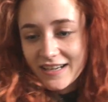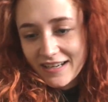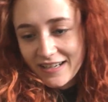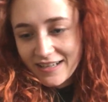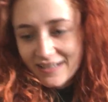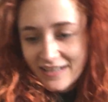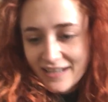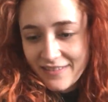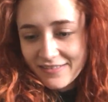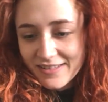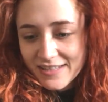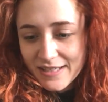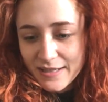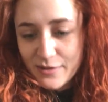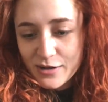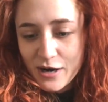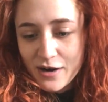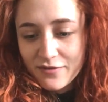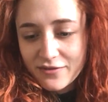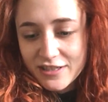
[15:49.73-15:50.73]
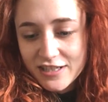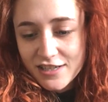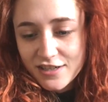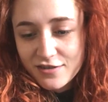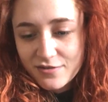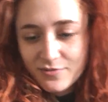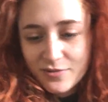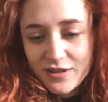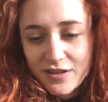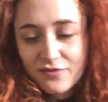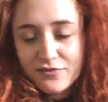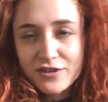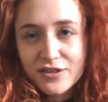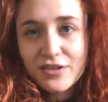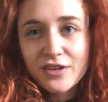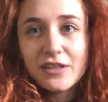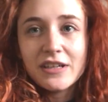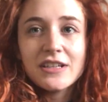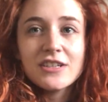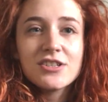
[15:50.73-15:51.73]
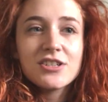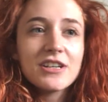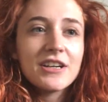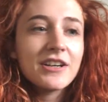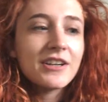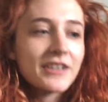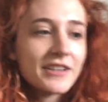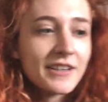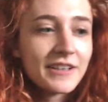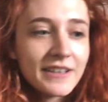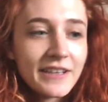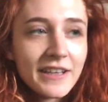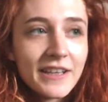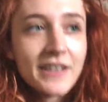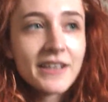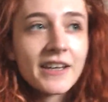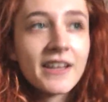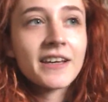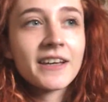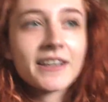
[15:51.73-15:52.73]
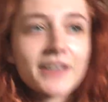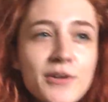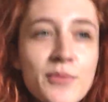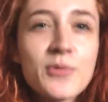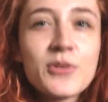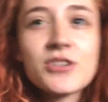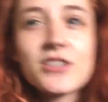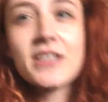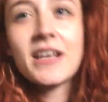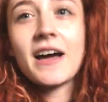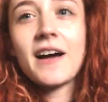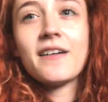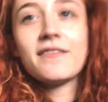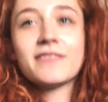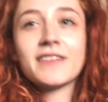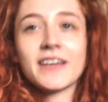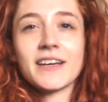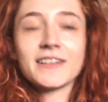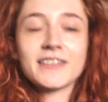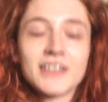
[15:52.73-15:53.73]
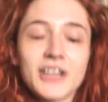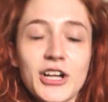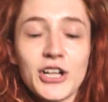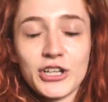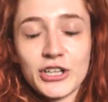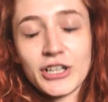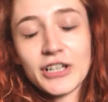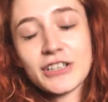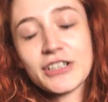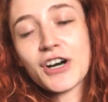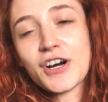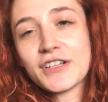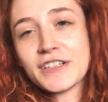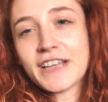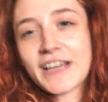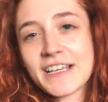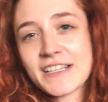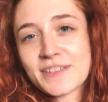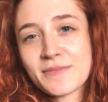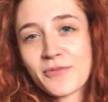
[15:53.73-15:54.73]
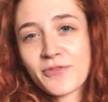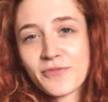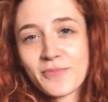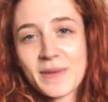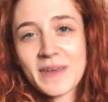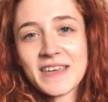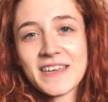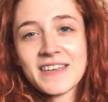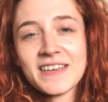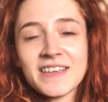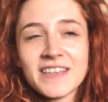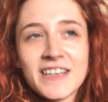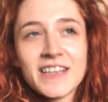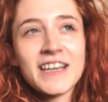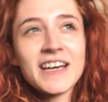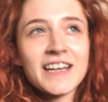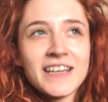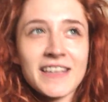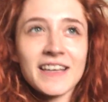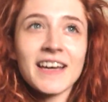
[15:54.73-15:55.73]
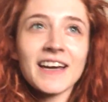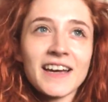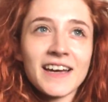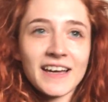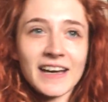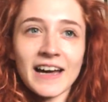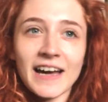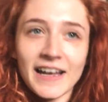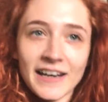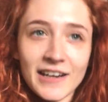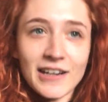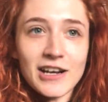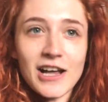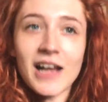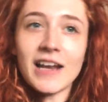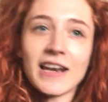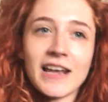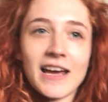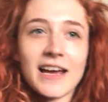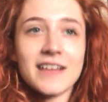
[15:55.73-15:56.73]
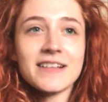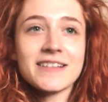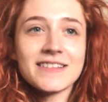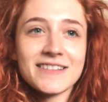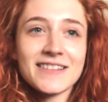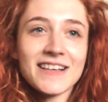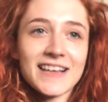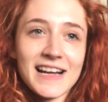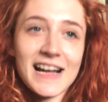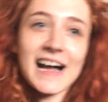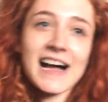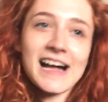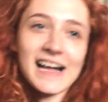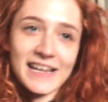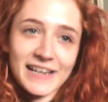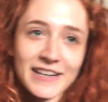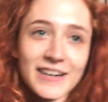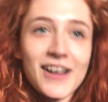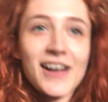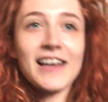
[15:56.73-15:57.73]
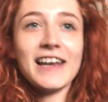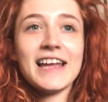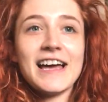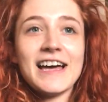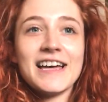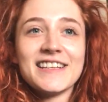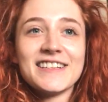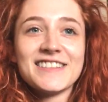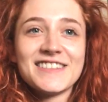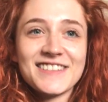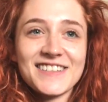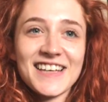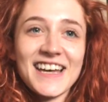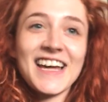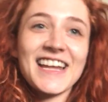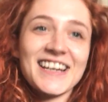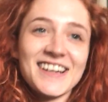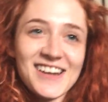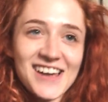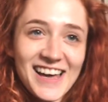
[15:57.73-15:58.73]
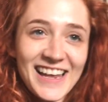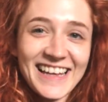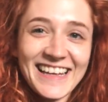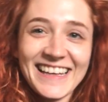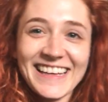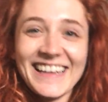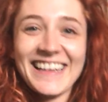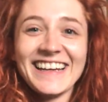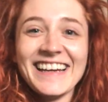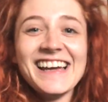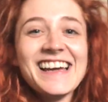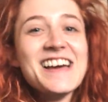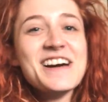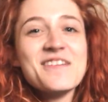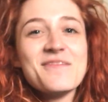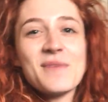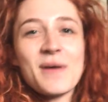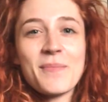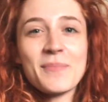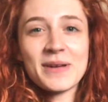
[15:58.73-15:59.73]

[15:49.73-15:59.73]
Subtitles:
I have the same conversation with every sound engineer. Like, can we just have like a lot less of me and a lot less and a lot less and a lot my